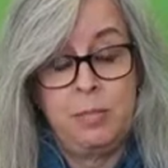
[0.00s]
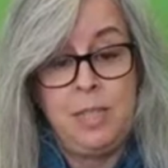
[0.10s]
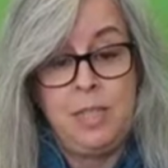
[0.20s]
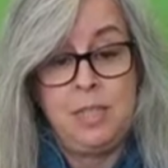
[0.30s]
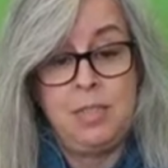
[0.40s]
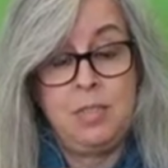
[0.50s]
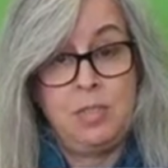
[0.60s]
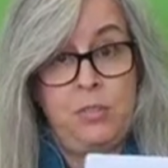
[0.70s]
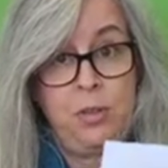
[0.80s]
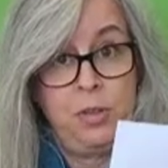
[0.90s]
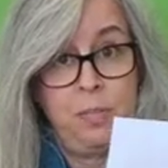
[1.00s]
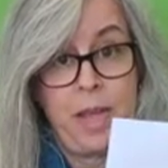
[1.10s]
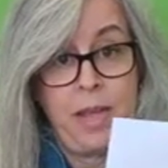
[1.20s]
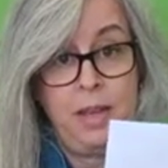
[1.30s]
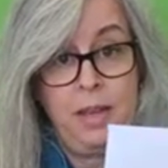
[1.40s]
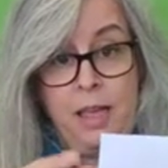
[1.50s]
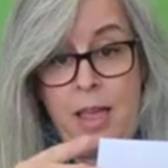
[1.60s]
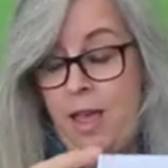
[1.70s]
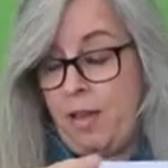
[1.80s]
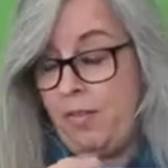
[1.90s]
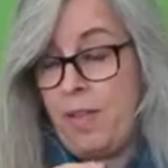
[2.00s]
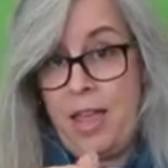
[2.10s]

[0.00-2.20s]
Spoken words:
bit easier is to fold it back in half,